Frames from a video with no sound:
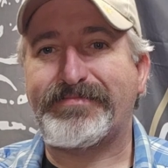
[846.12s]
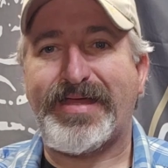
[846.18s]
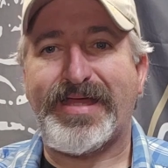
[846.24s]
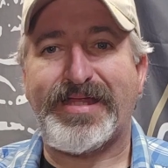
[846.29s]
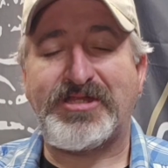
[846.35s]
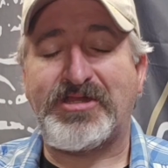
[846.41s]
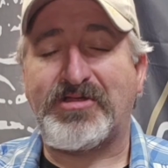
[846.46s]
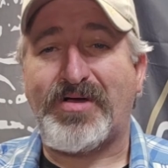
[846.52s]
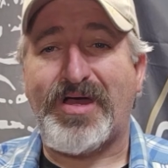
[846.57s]

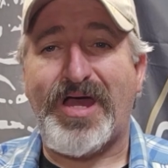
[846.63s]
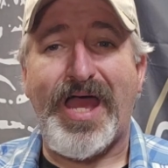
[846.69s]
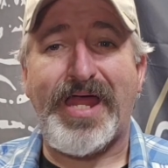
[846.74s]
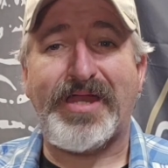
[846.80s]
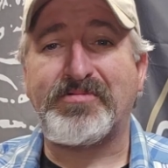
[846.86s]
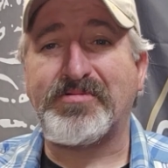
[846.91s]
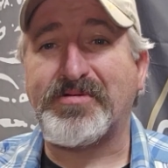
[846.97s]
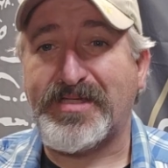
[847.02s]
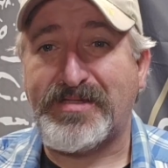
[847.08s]
And you know what? I
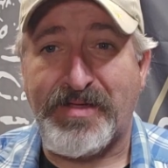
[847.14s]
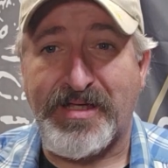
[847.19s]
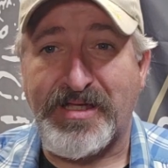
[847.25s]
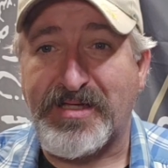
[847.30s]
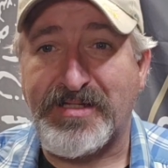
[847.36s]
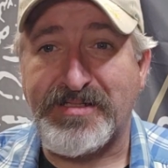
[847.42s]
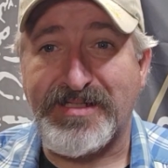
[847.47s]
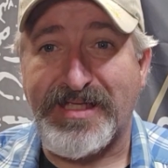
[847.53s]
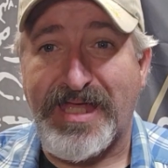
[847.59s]
don't clean my
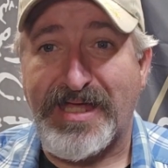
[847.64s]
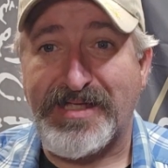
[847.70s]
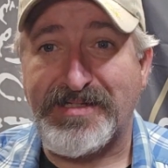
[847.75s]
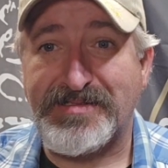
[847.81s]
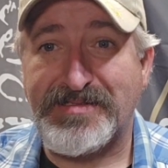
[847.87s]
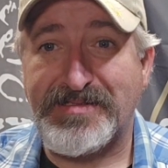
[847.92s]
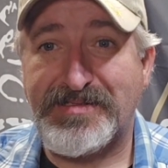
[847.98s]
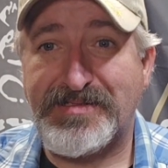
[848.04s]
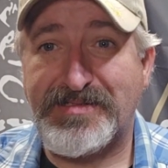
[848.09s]
guns,
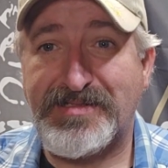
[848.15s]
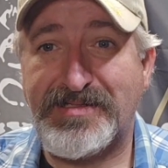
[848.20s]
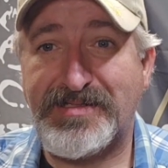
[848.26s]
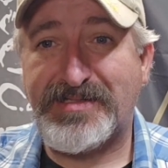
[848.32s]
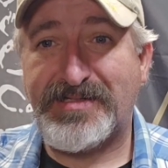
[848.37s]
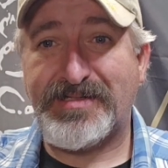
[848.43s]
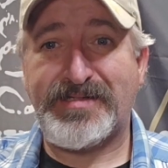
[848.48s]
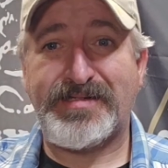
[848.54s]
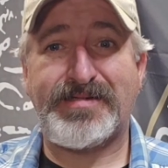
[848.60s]
guys.
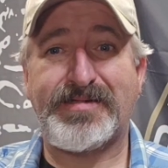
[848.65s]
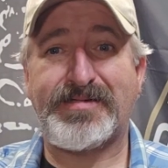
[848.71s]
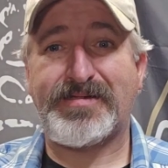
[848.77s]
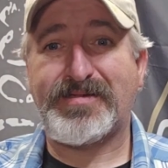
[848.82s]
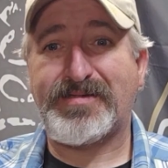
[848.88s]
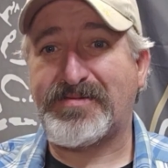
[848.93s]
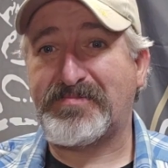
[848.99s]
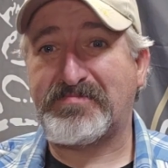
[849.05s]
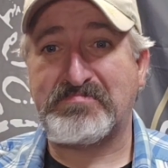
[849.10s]

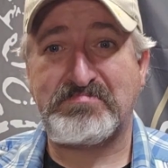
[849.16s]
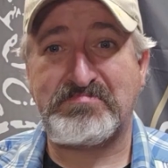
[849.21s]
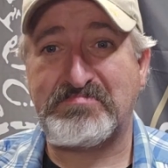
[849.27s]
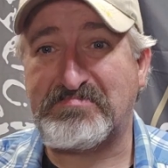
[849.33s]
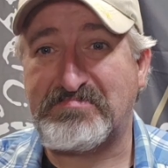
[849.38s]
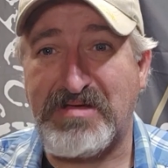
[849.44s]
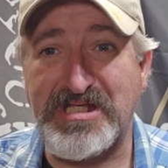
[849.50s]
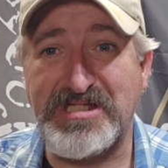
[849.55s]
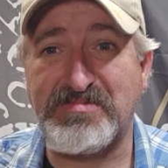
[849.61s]

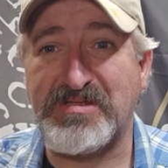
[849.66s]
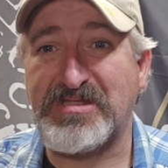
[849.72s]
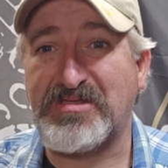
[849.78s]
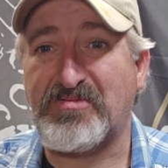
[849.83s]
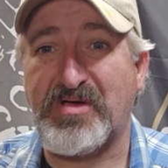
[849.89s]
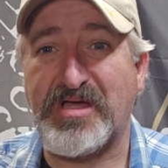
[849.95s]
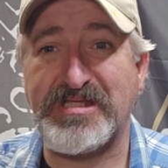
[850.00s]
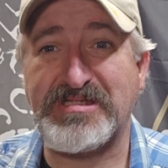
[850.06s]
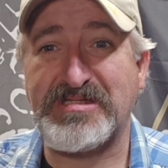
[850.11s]
My Smith &
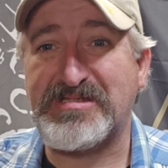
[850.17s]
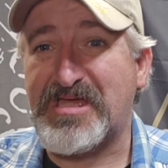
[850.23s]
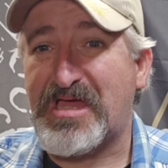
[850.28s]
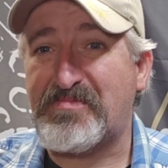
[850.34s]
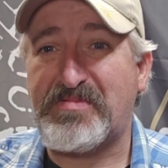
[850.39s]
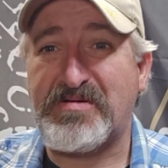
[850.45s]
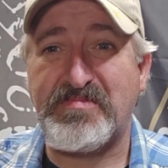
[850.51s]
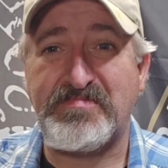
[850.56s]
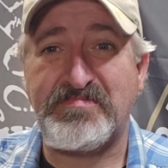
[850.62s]
Wessons, I
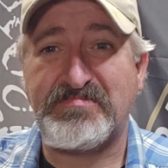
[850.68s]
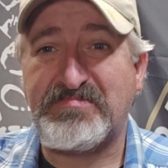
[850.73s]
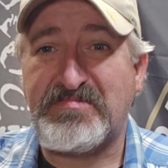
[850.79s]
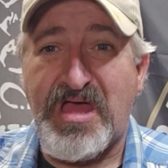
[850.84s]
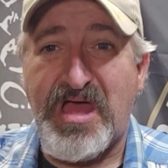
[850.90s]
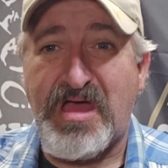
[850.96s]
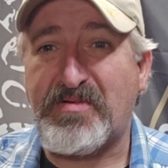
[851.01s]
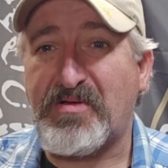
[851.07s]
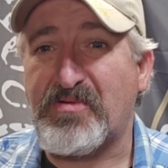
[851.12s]
put
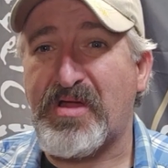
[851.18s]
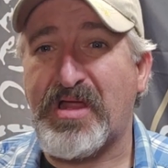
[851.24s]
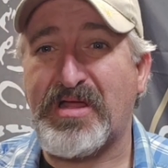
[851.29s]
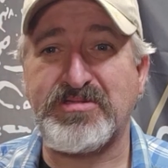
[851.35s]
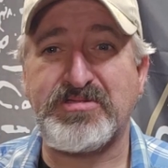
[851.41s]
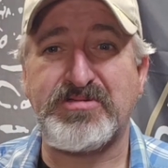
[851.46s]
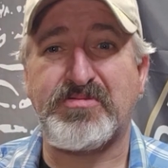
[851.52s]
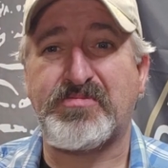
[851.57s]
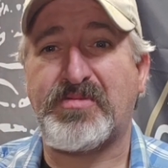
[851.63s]

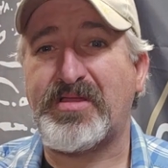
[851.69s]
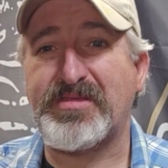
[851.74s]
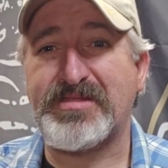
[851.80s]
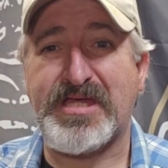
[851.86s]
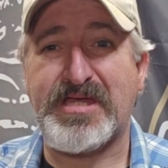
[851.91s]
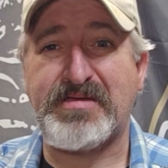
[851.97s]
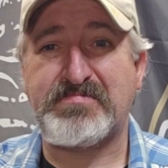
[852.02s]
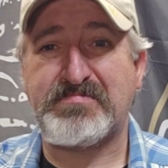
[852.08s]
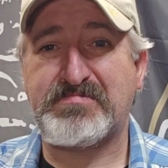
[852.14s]
rounds through them all the
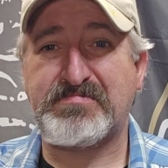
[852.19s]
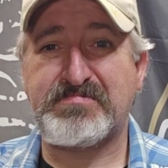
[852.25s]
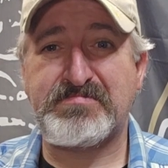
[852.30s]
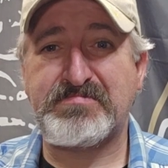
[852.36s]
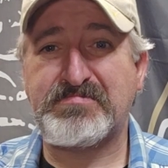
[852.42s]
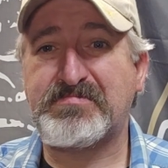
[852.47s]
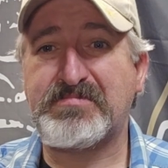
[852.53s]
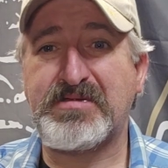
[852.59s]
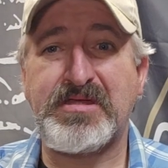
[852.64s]
time.
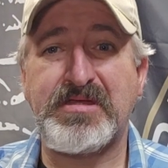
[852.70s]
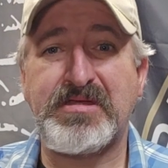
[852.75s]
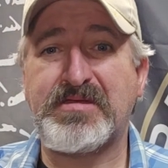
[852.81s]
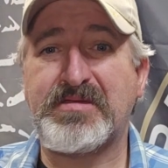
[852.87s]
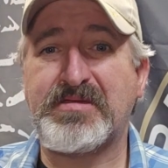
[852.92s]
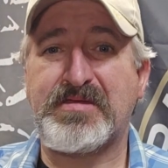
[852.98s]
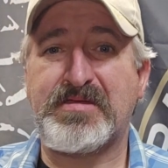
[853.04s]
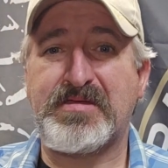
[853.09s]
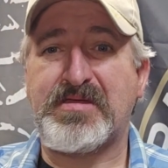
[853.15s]

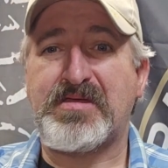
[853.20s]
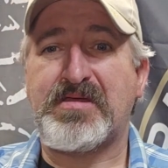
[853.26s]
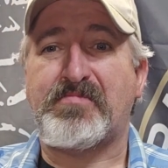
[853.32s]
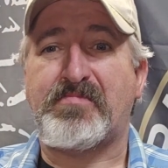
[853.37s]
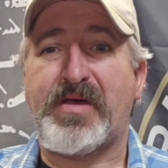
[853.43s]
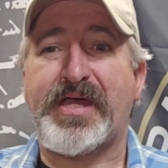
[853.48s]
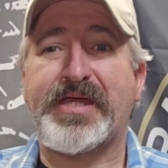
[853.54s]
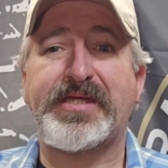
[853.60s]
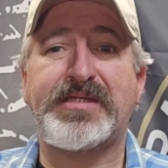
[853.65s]

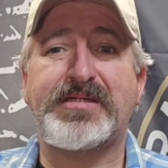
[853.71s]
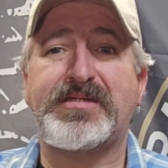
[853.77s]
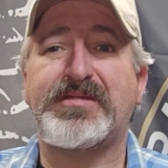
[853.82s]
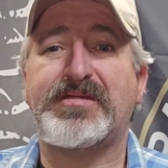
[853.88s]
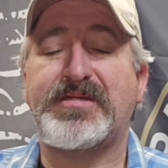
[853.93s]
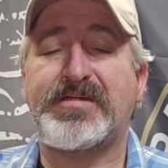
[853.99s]
My